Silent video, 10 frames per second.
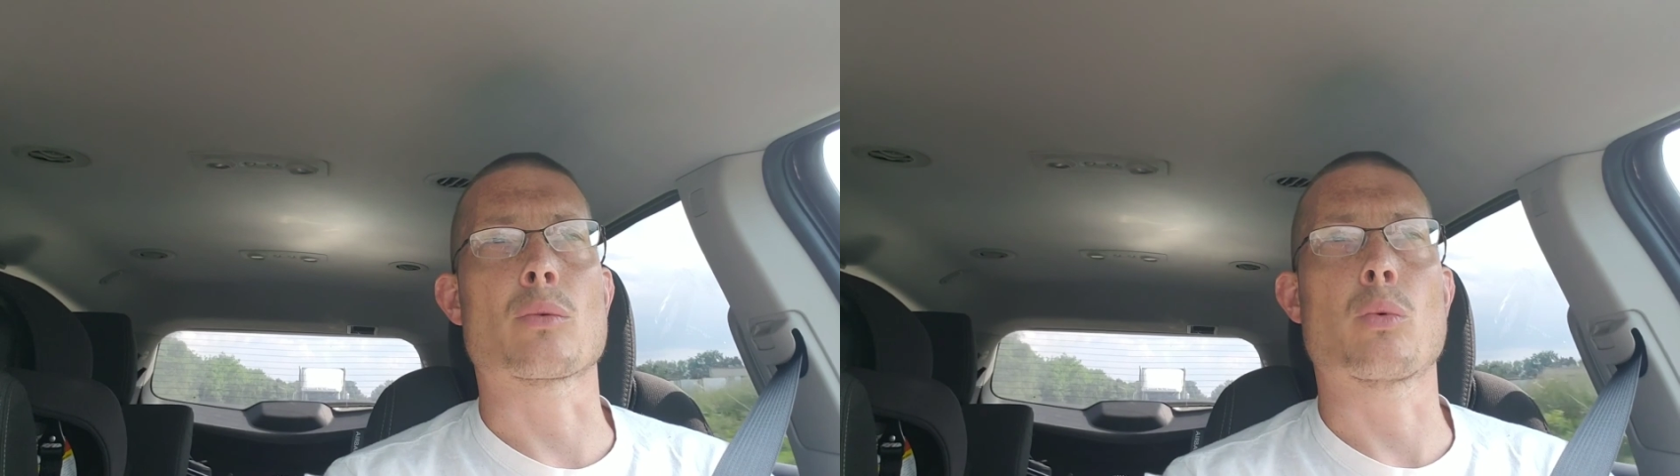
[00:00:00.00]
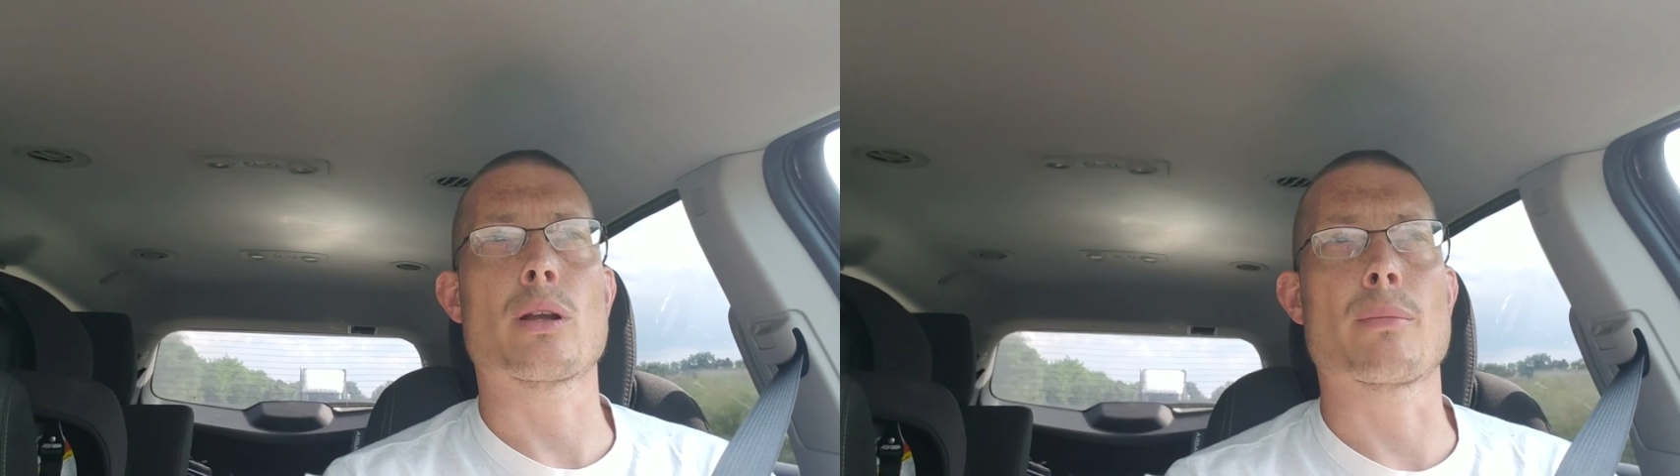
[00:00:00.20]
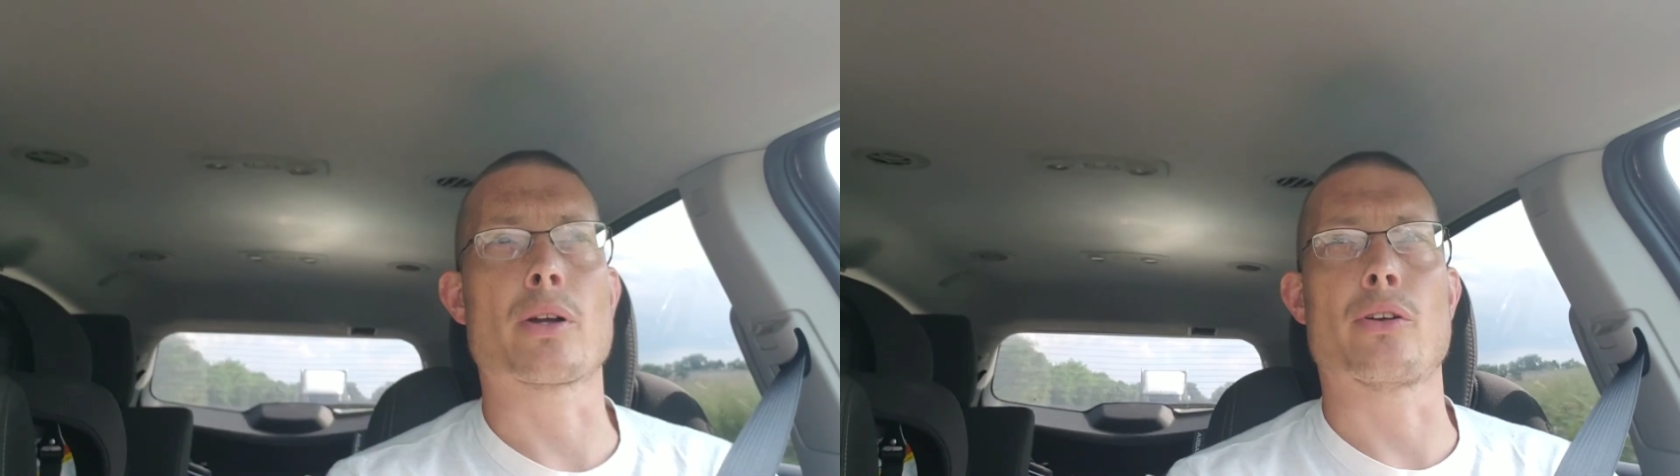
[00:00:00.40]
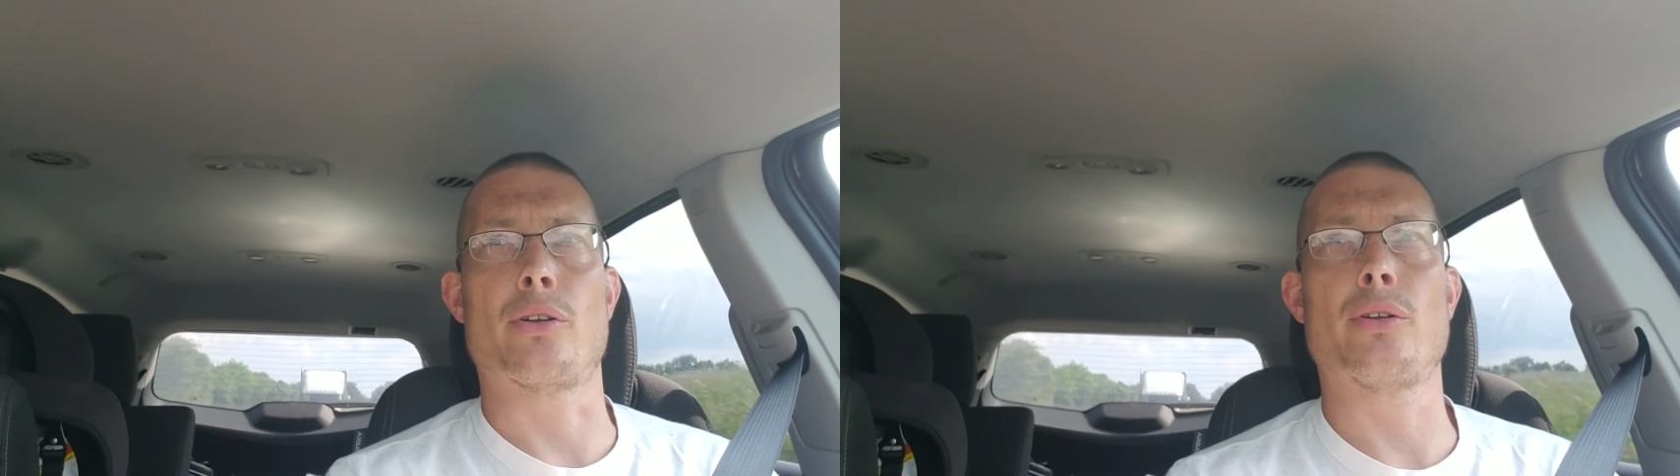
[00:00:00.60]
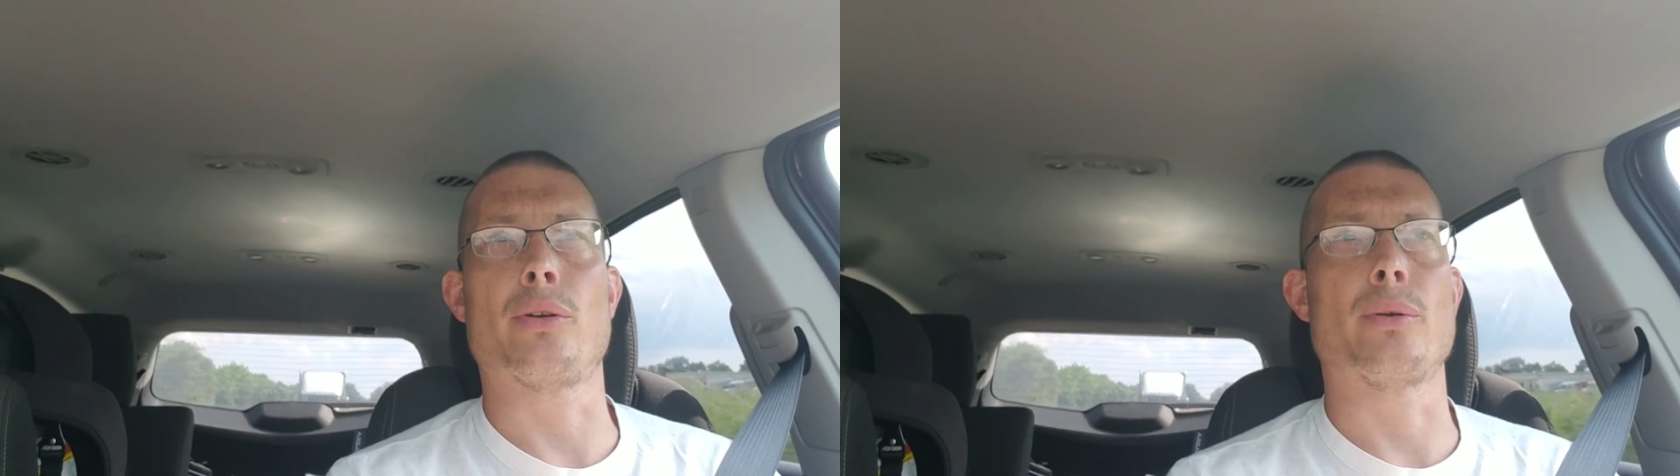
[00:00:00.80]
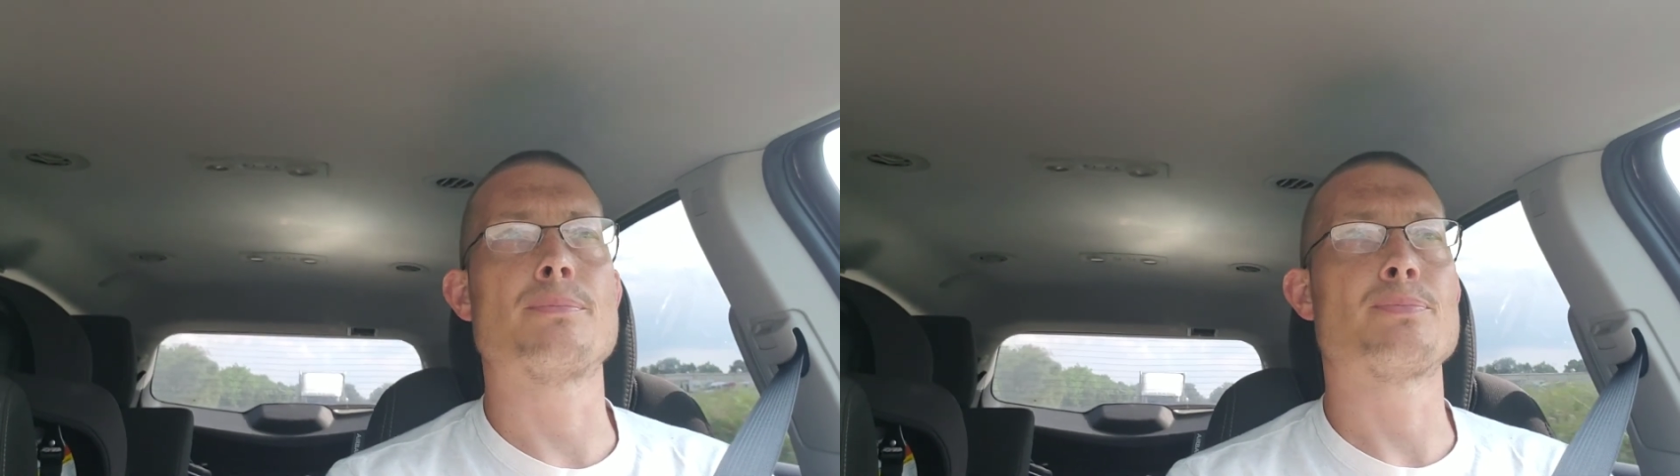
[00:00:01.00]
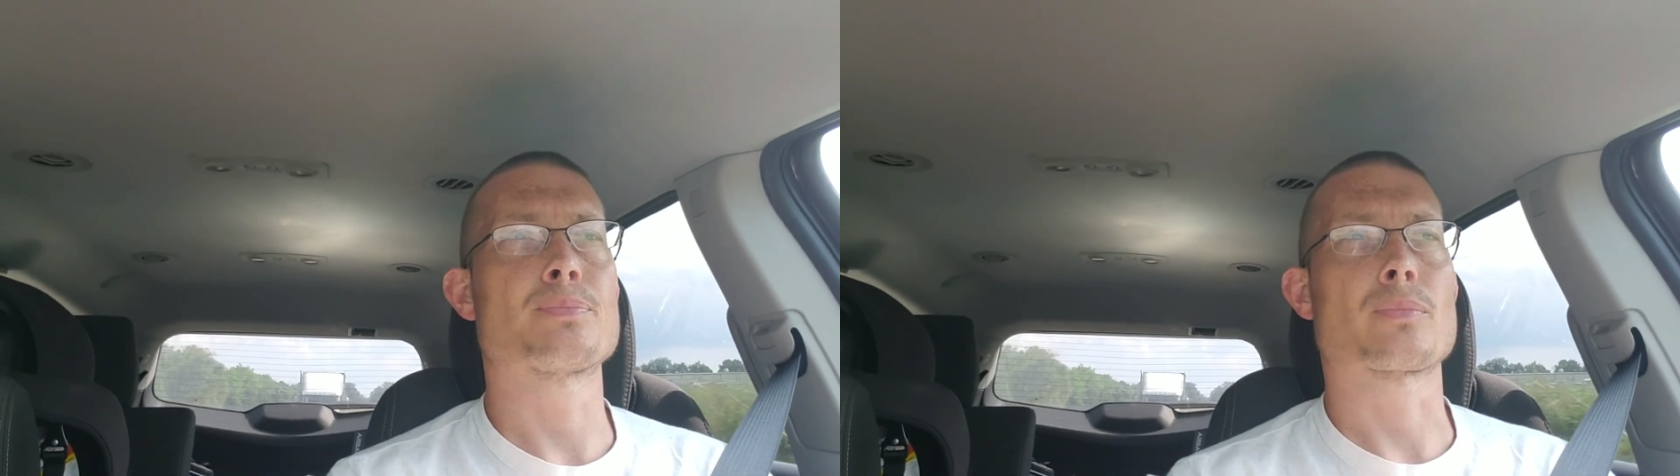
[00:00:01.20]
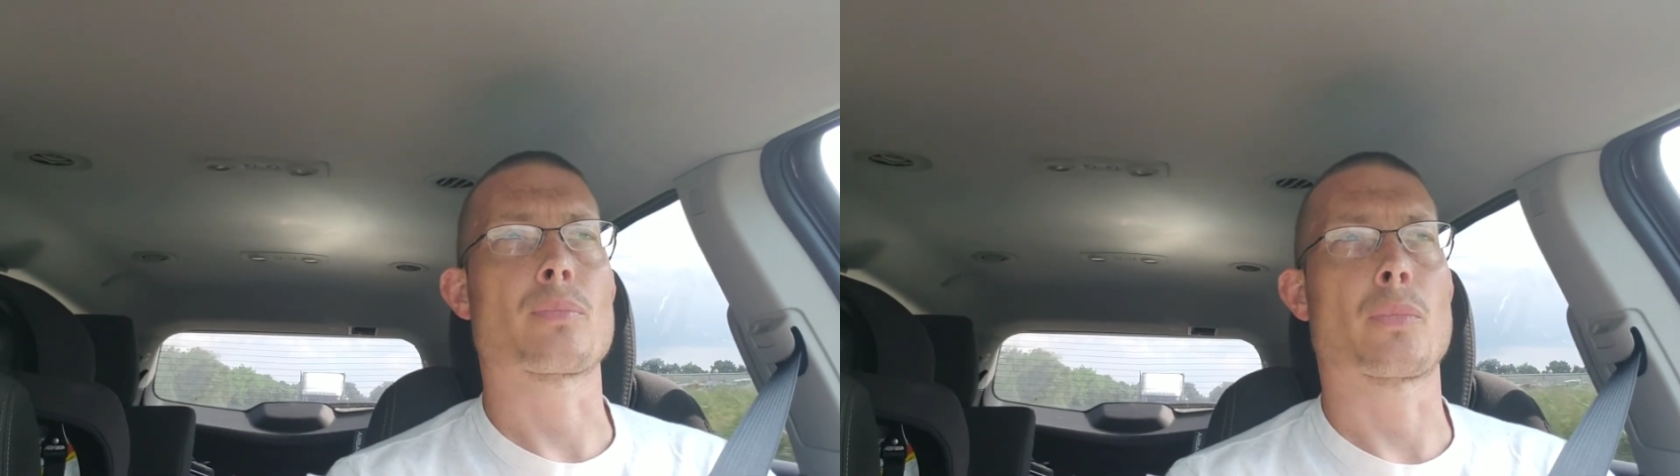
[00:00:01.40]
what am I going to do?
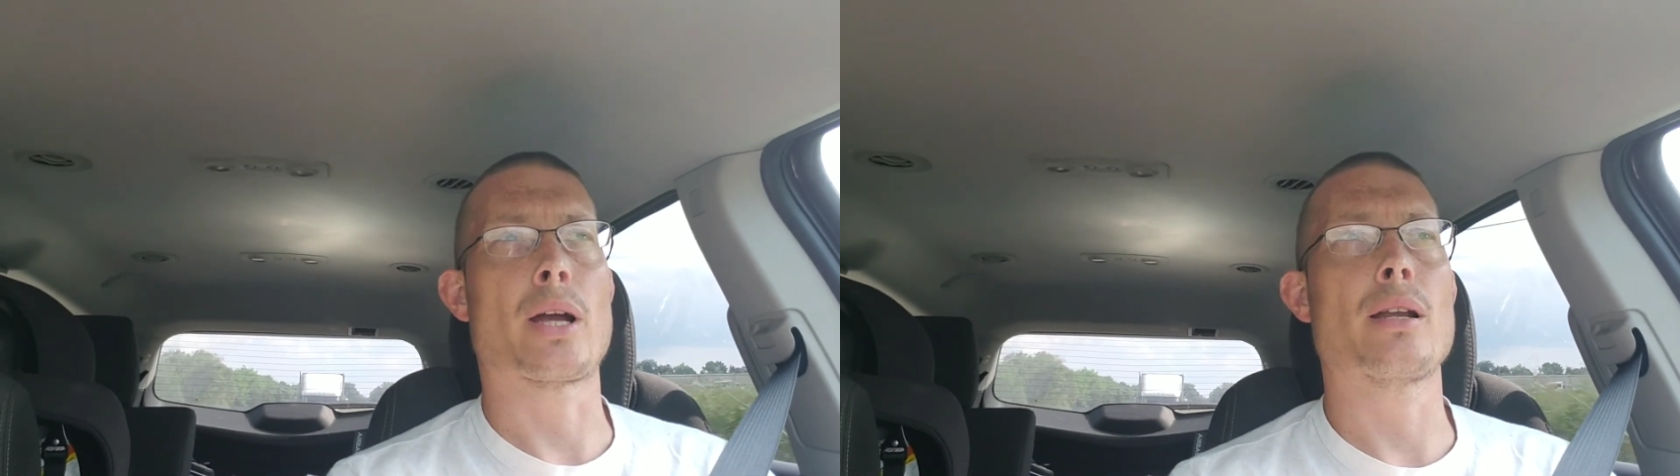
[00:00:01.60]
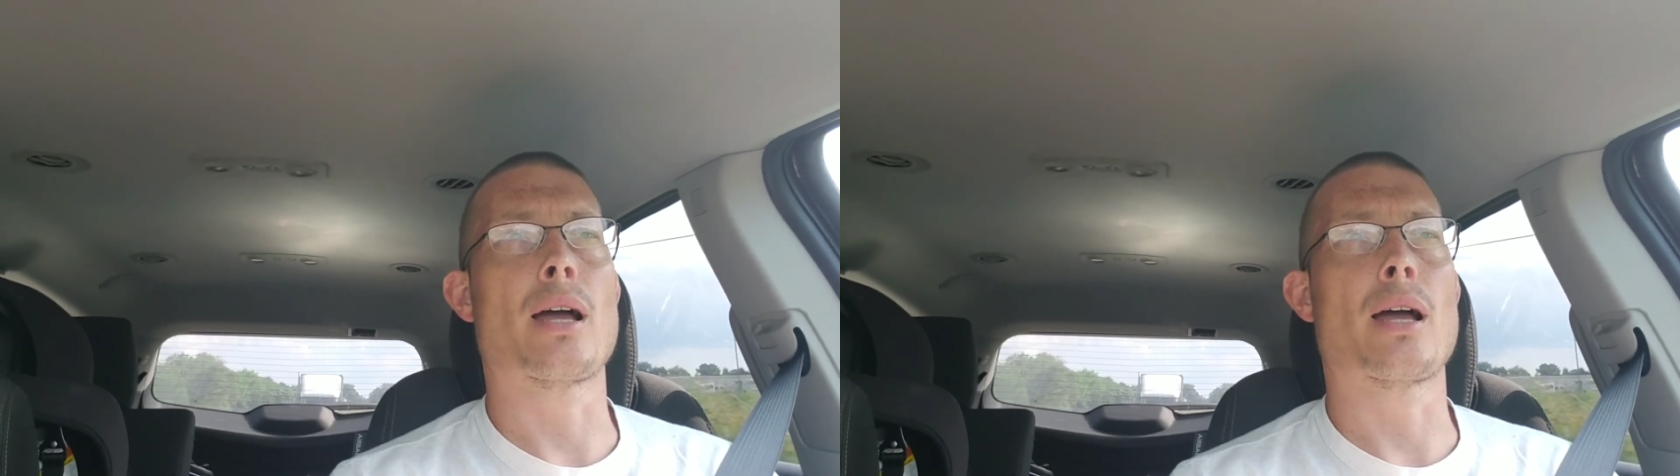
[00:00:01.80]
Right?